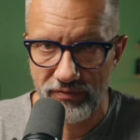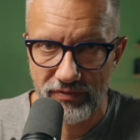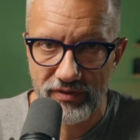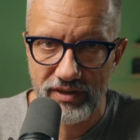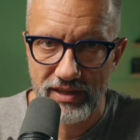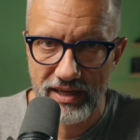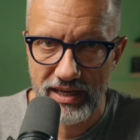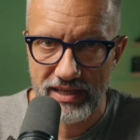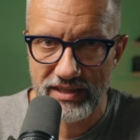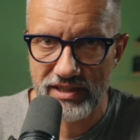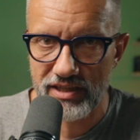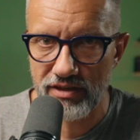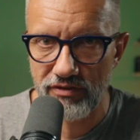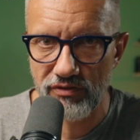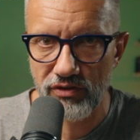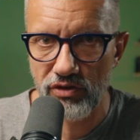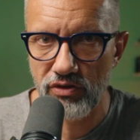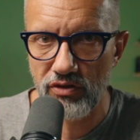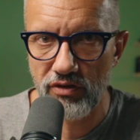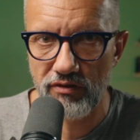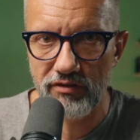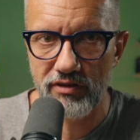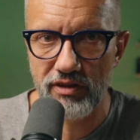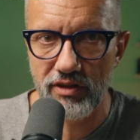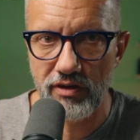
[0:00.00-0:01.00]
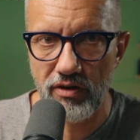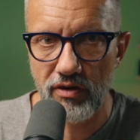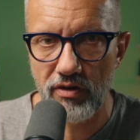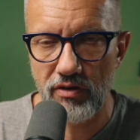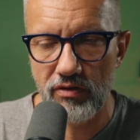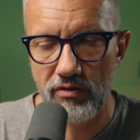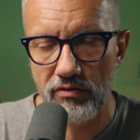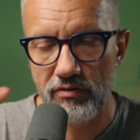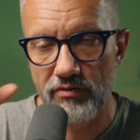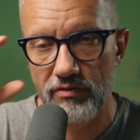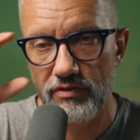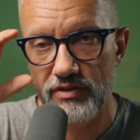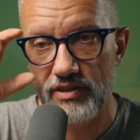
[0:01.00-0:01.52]
yeah, that video will
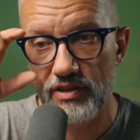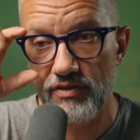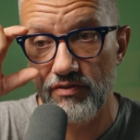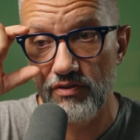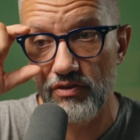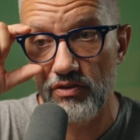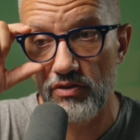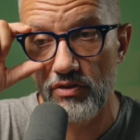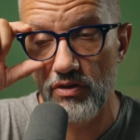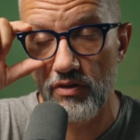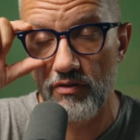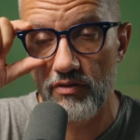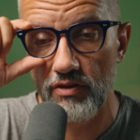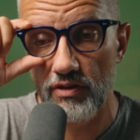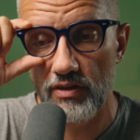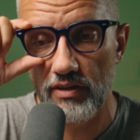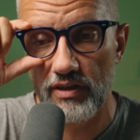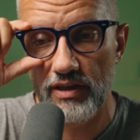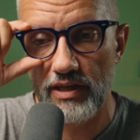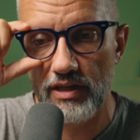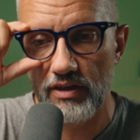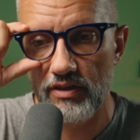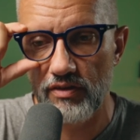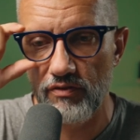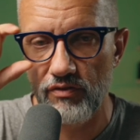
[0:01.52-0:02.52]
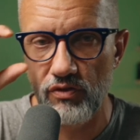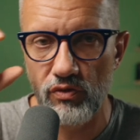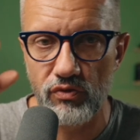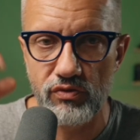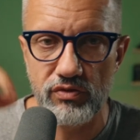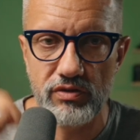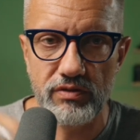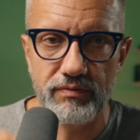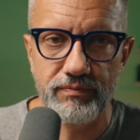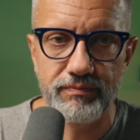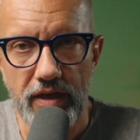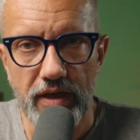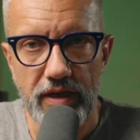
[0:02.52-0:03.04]
grow, that video will get
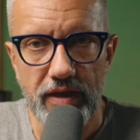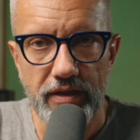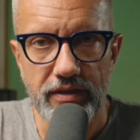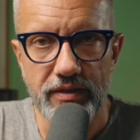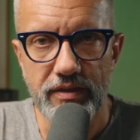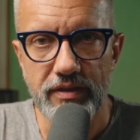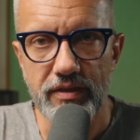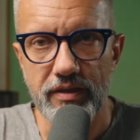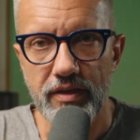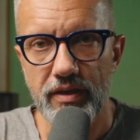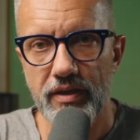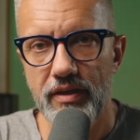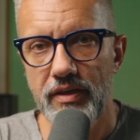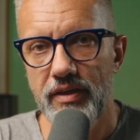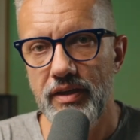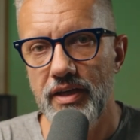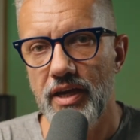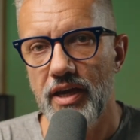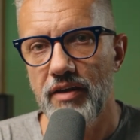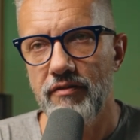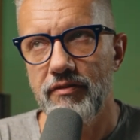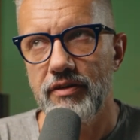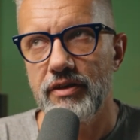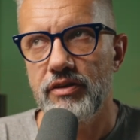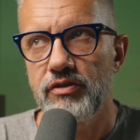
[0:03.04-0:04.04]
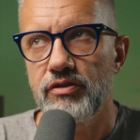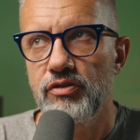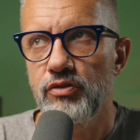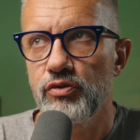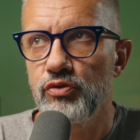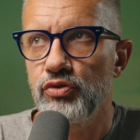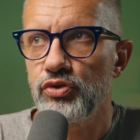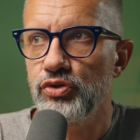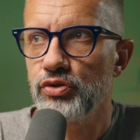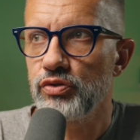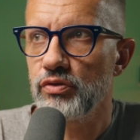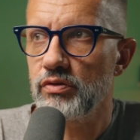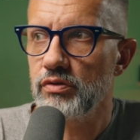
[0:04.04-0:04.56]
views. And yeah, what
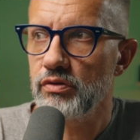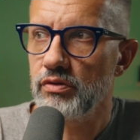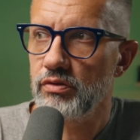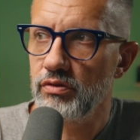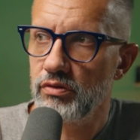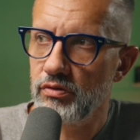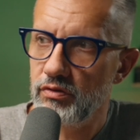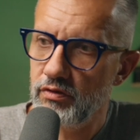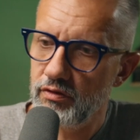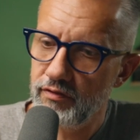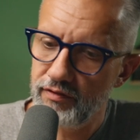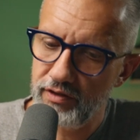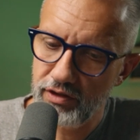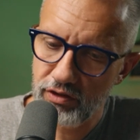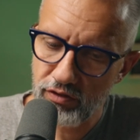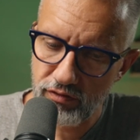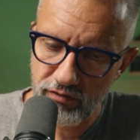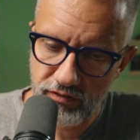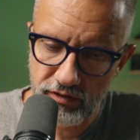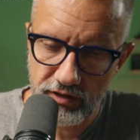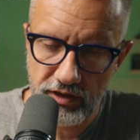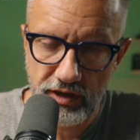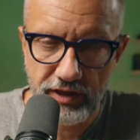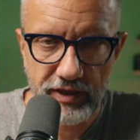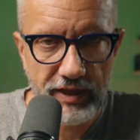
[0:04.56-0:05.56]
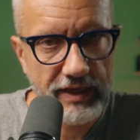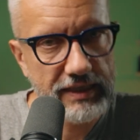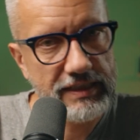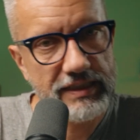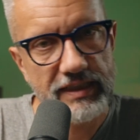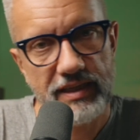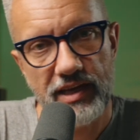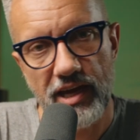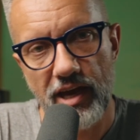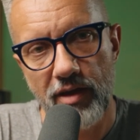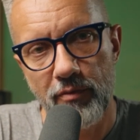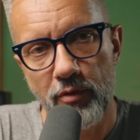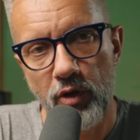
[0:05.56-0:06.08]
you should do when you will next
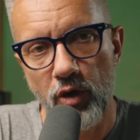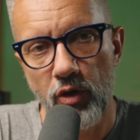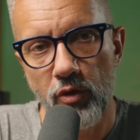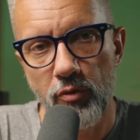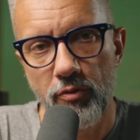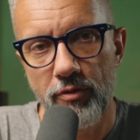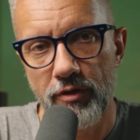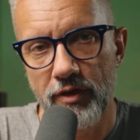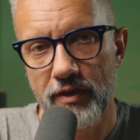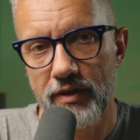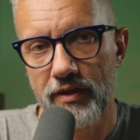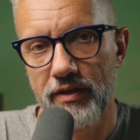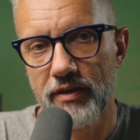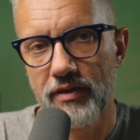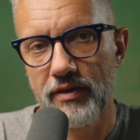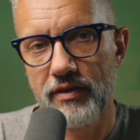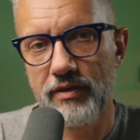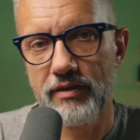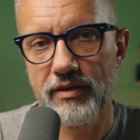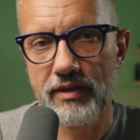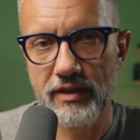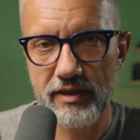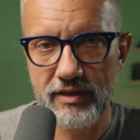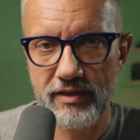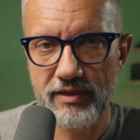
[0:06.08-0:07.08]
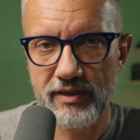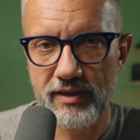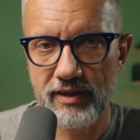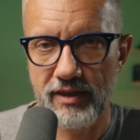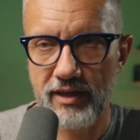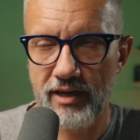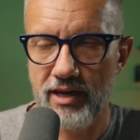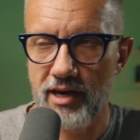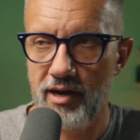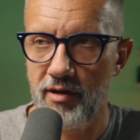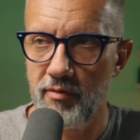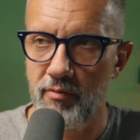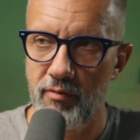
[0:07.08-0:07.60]
time open
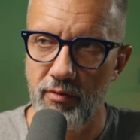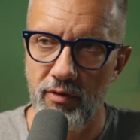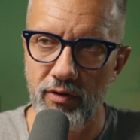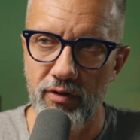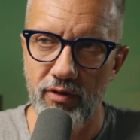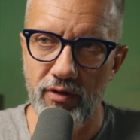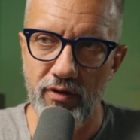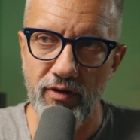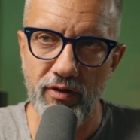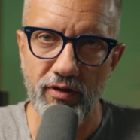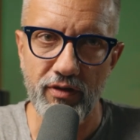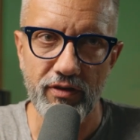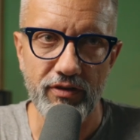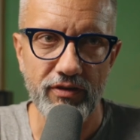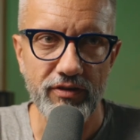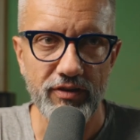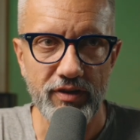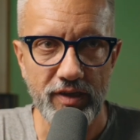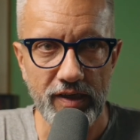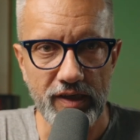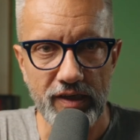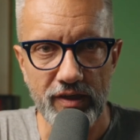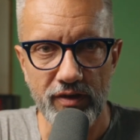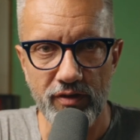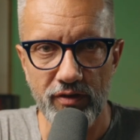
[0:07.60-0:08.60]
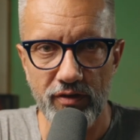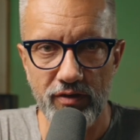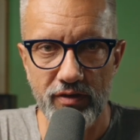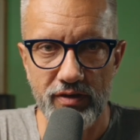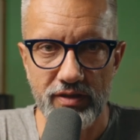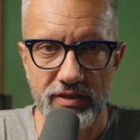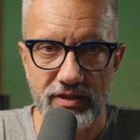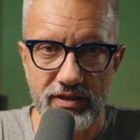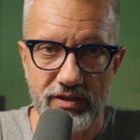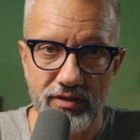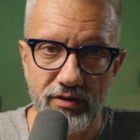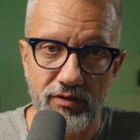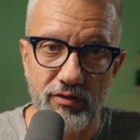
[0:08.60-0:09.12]
Instagram or TikTok.
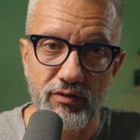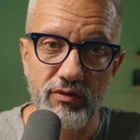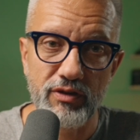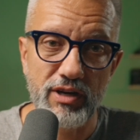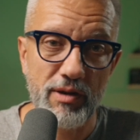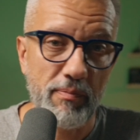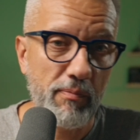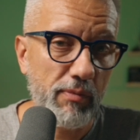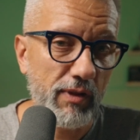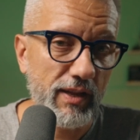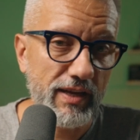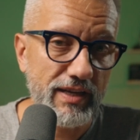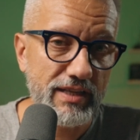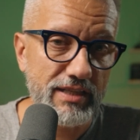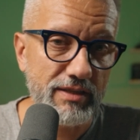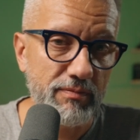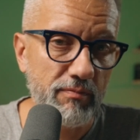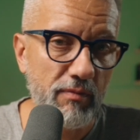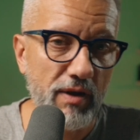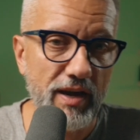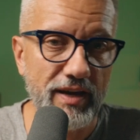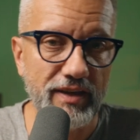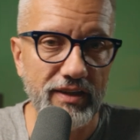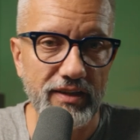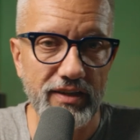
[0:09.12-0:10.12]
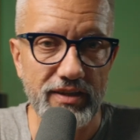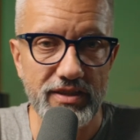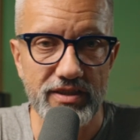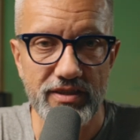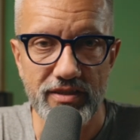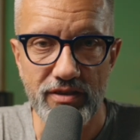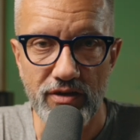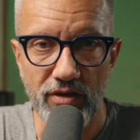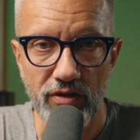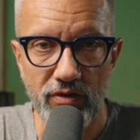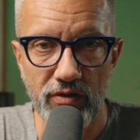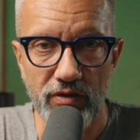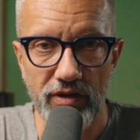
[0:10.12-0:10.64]
So replace mindless
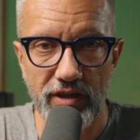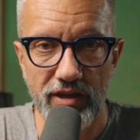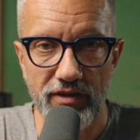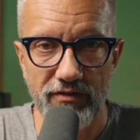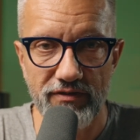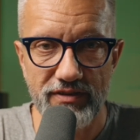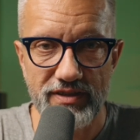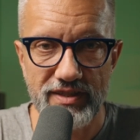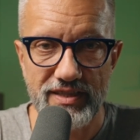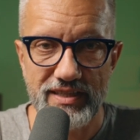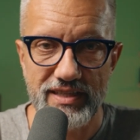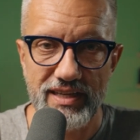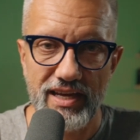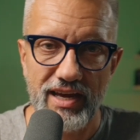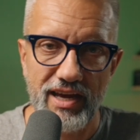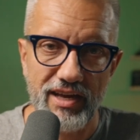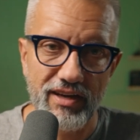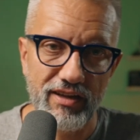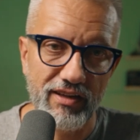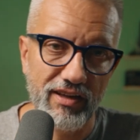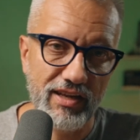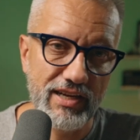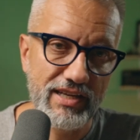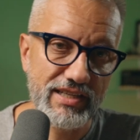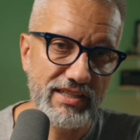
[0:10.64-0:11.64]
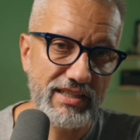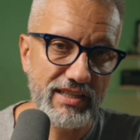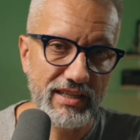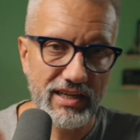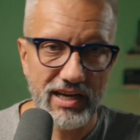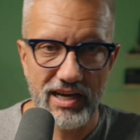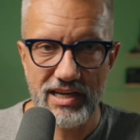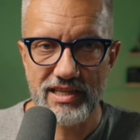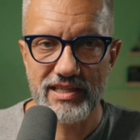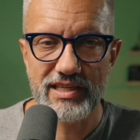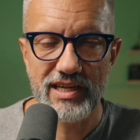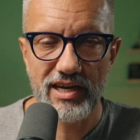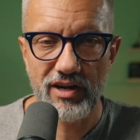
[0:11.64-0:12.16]
scrolling with analyzing
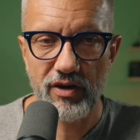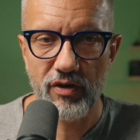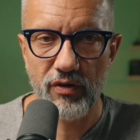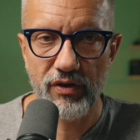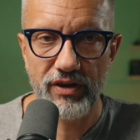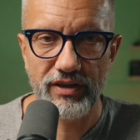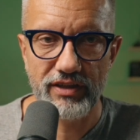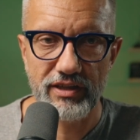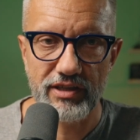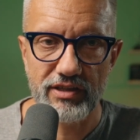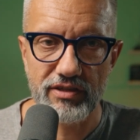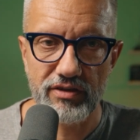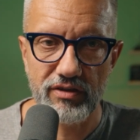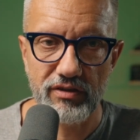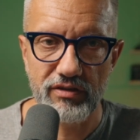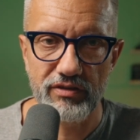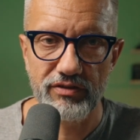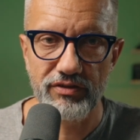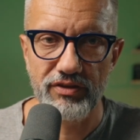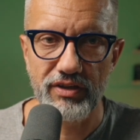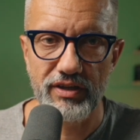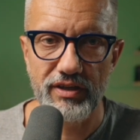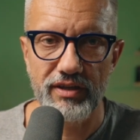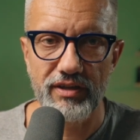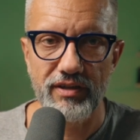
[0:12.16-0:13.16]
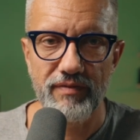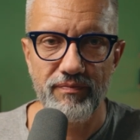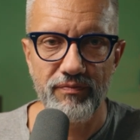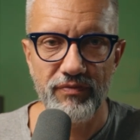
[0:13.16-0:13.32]
other creators' content.